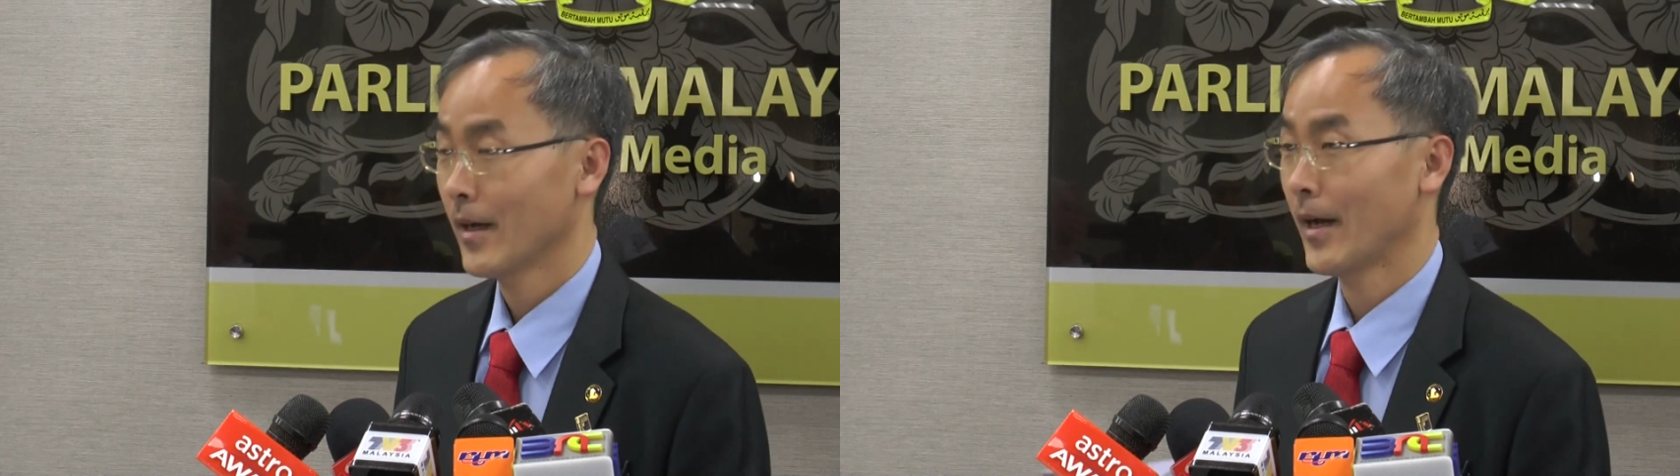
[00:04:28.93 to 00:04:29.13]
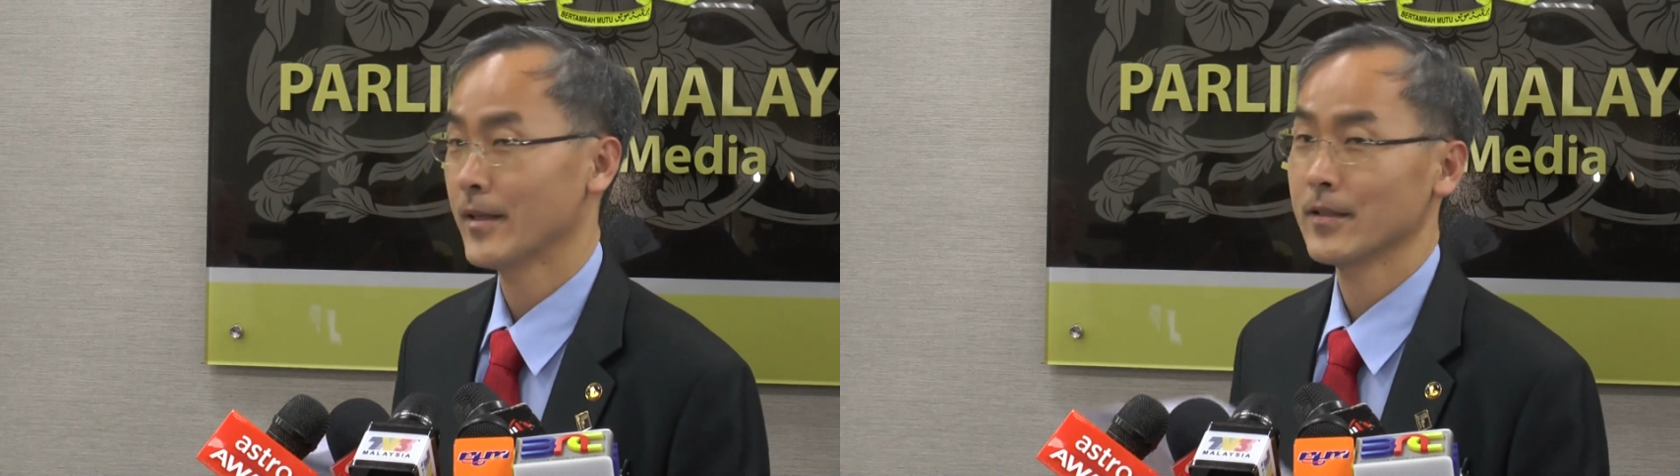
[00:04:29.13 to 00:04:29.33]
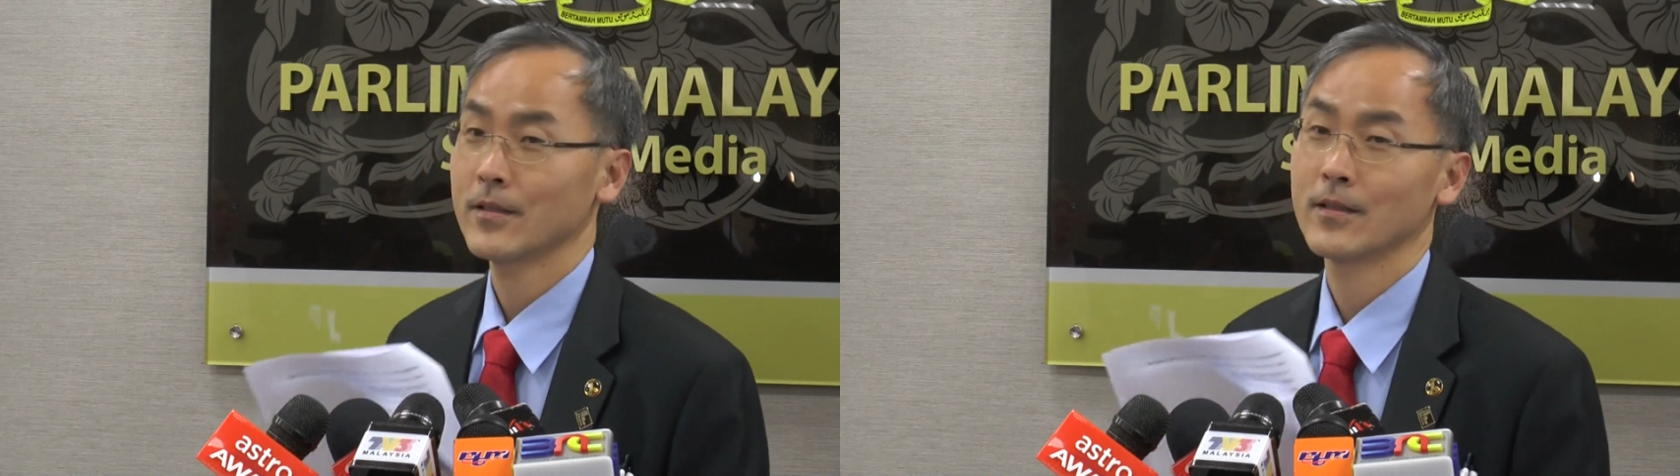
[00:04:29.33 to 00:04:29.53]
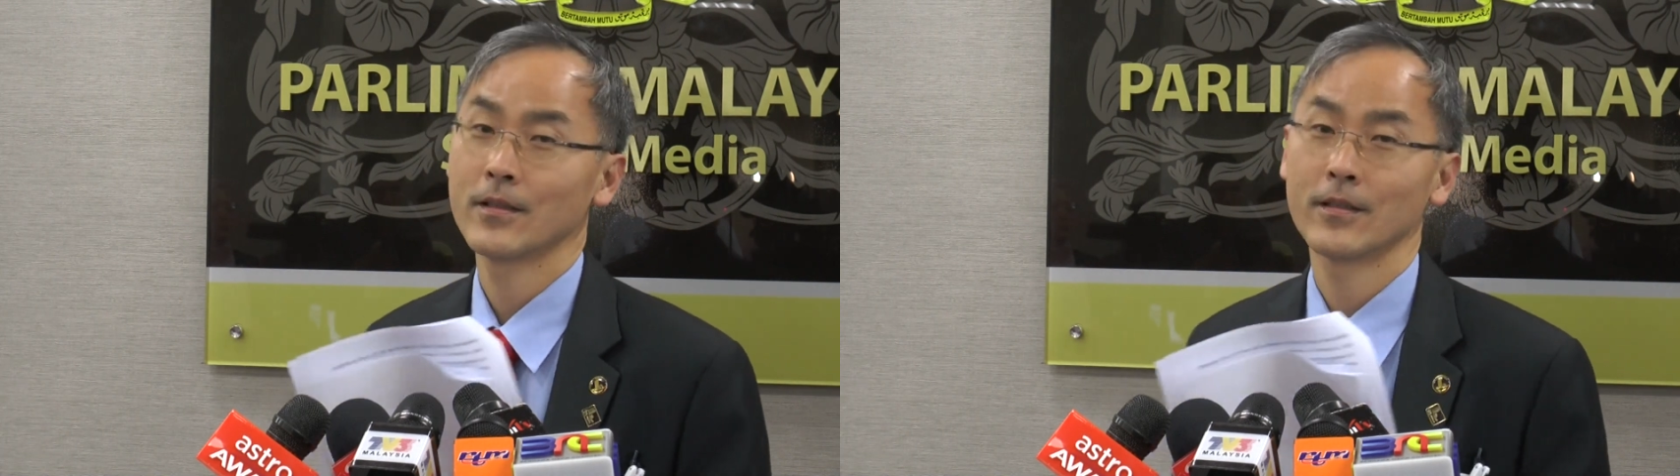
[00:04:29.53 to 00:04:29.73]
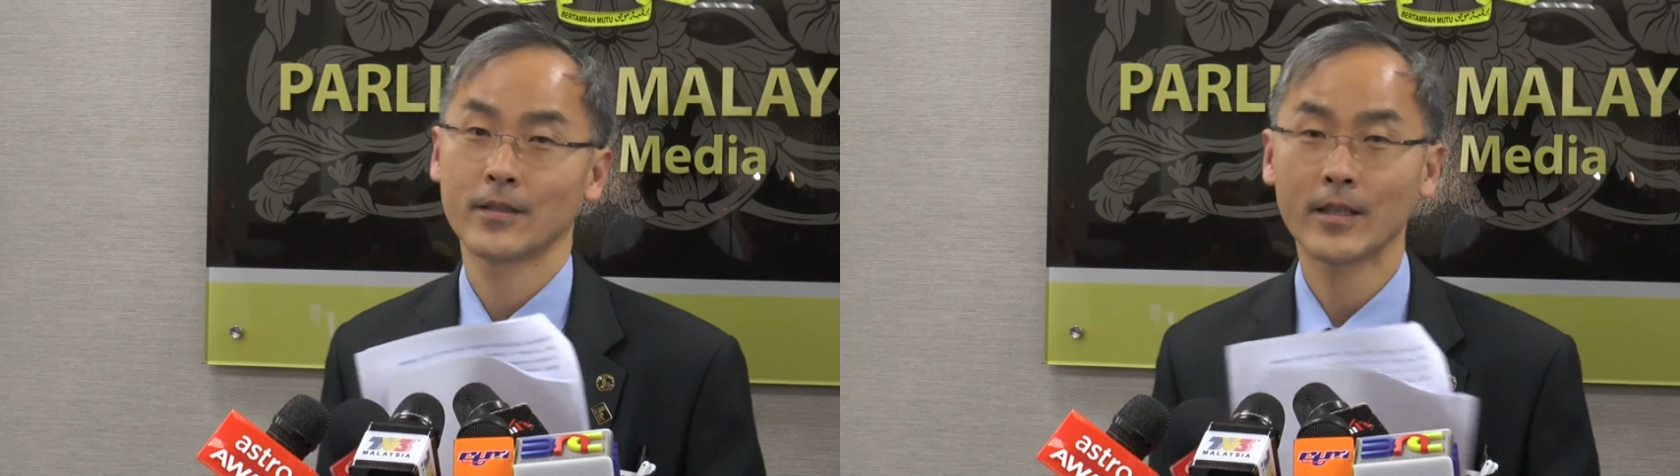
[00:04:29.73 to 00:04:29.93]
and
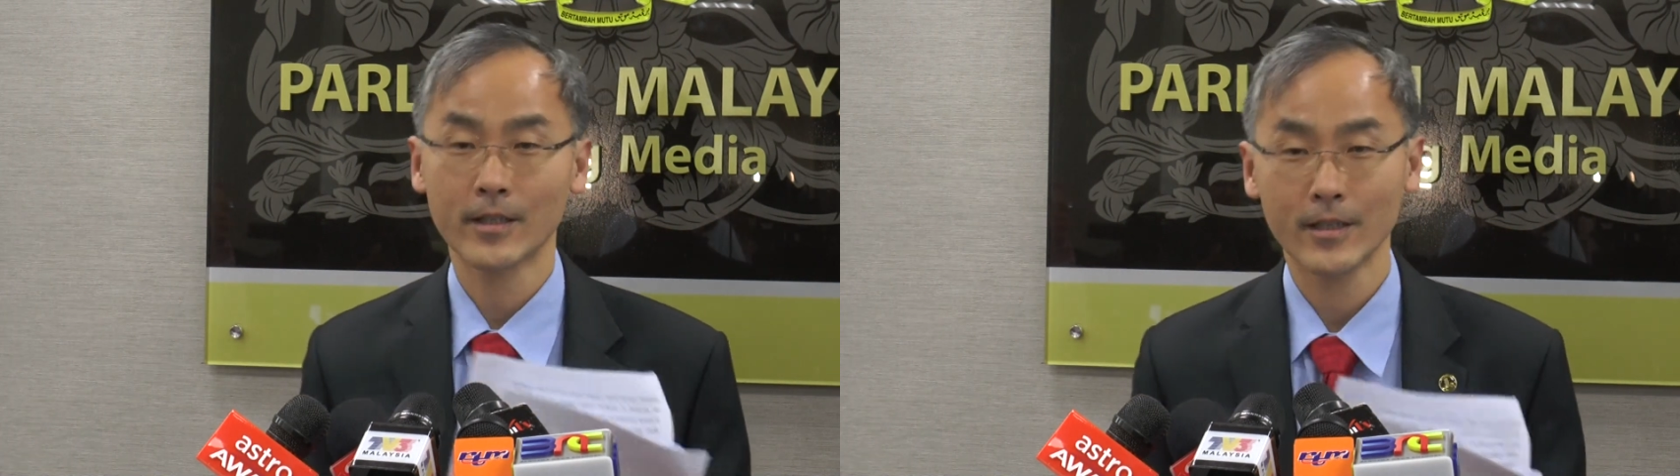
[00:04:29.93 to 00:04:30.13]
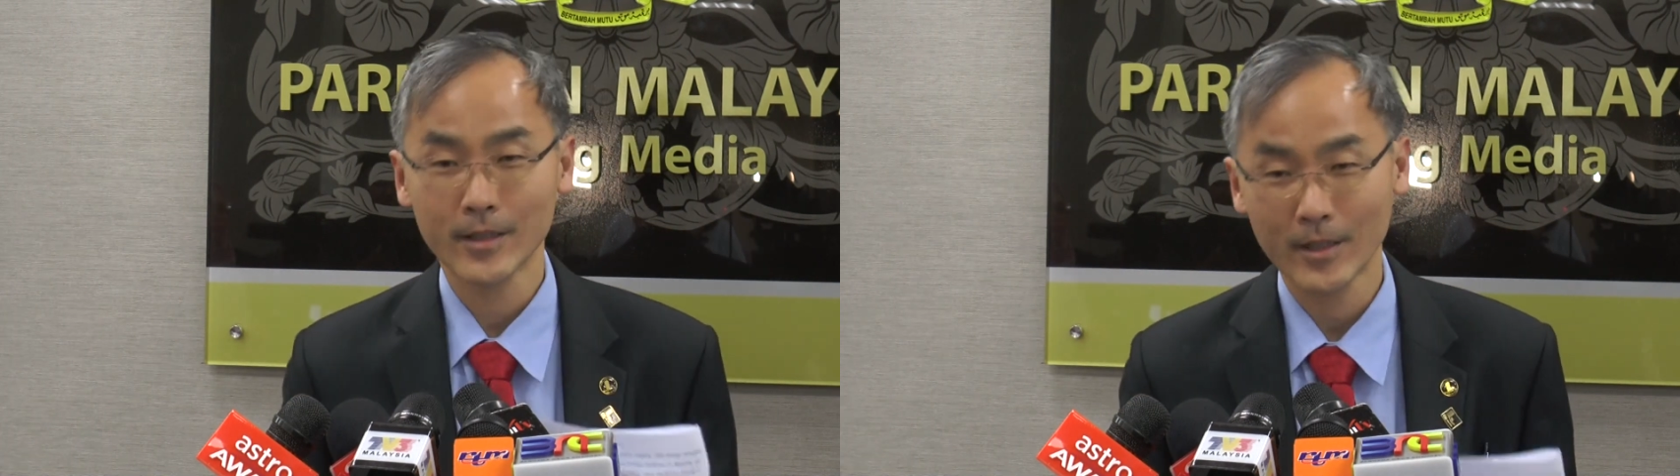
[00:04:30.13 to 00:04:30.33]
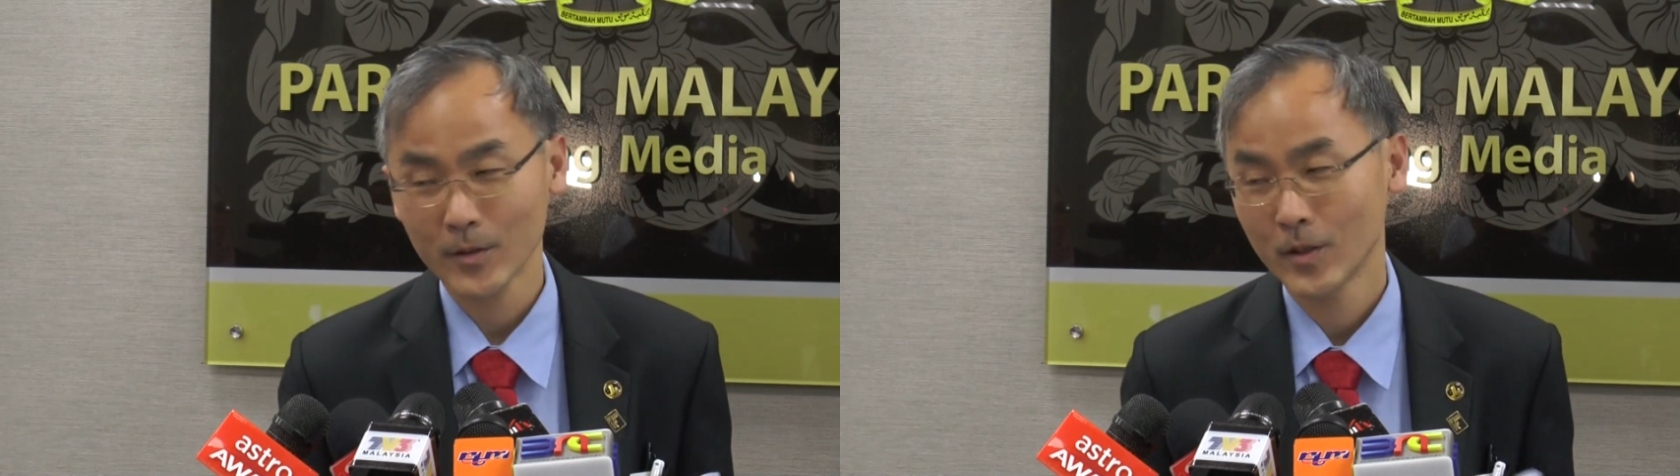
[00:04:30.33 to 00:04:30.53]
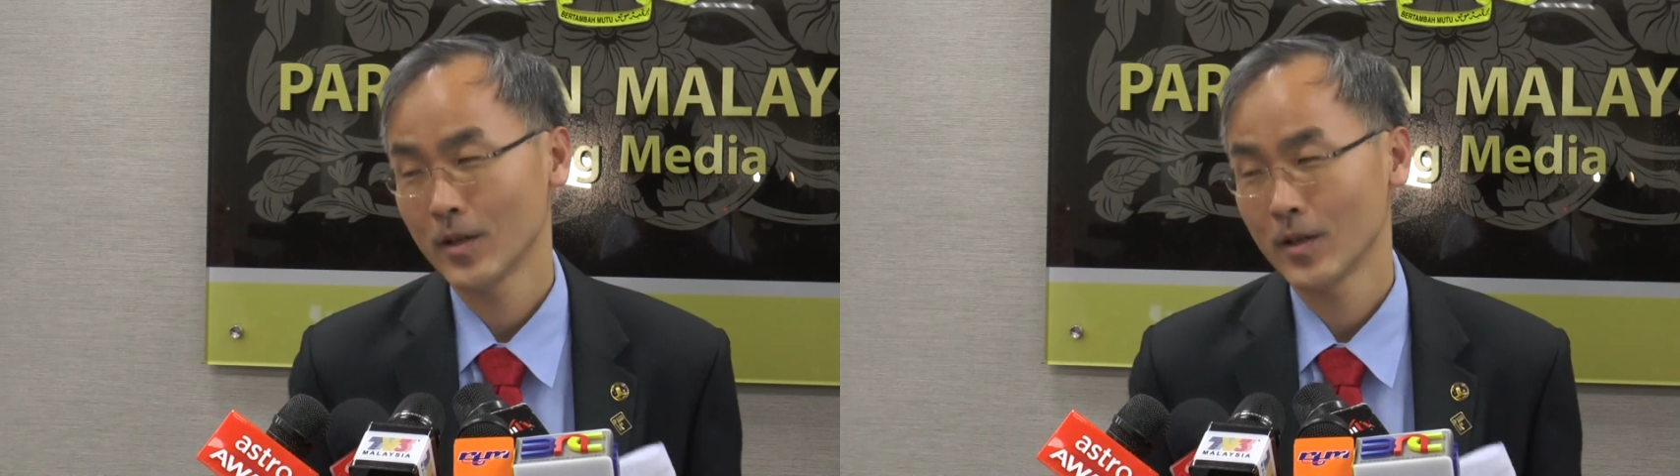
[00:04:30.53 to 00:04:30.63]
thinking that